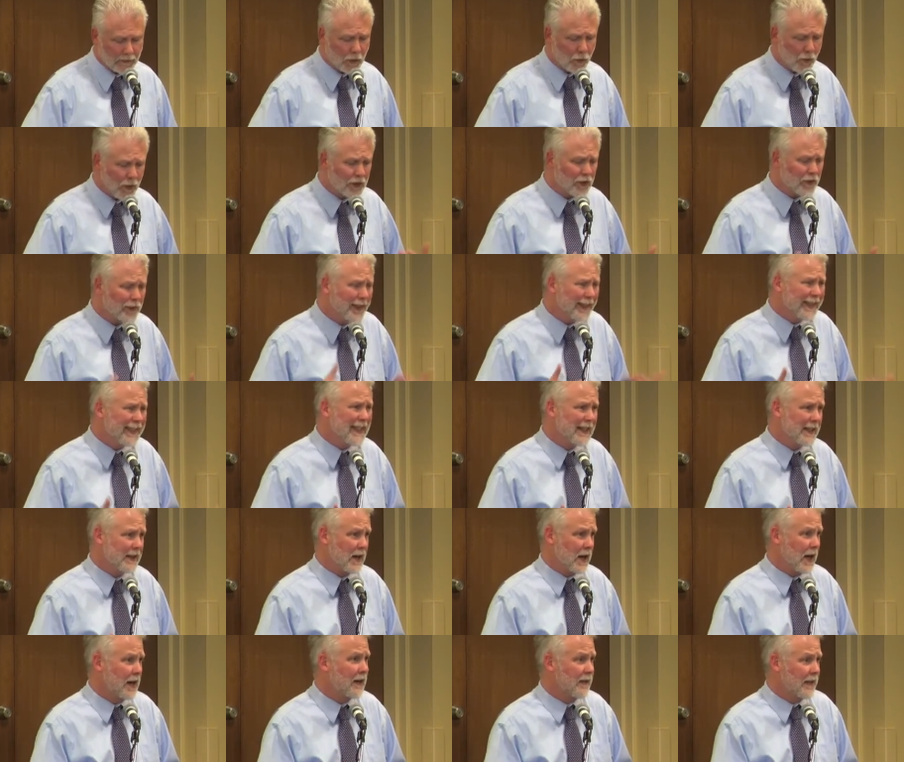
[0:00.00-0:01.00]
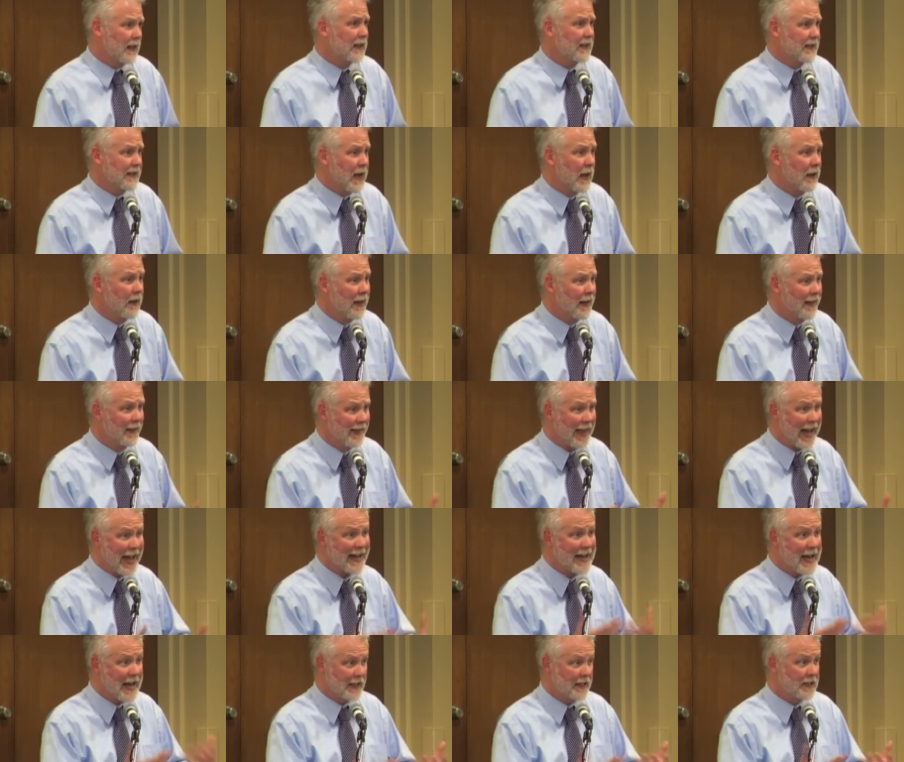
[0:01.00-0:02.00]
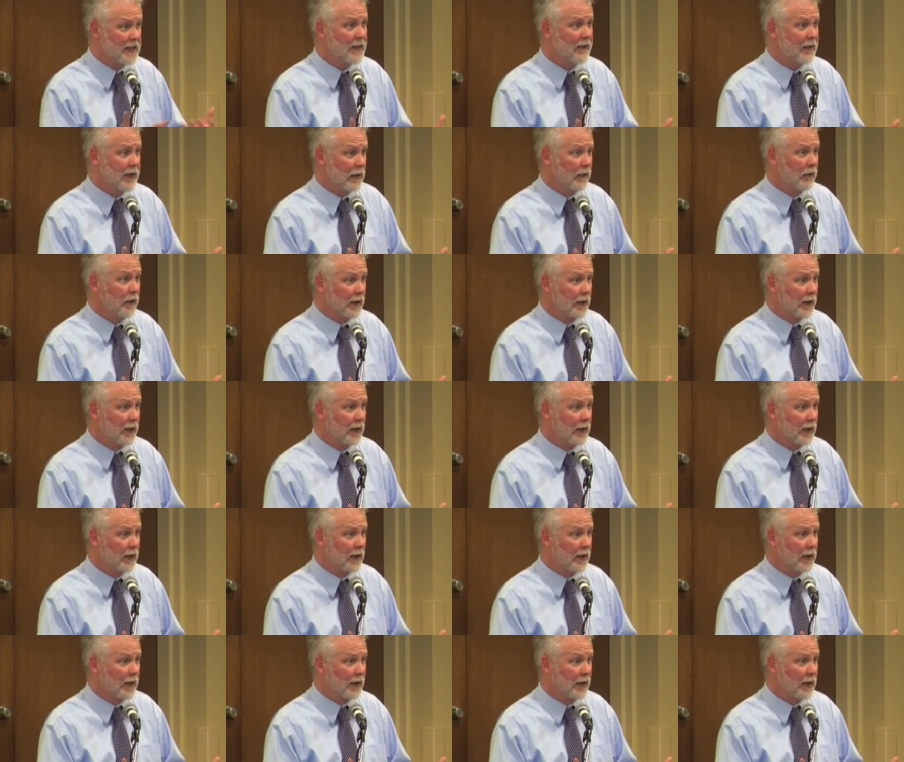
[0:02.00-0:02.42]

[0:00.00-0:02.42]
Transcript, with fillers: which really kind of that activity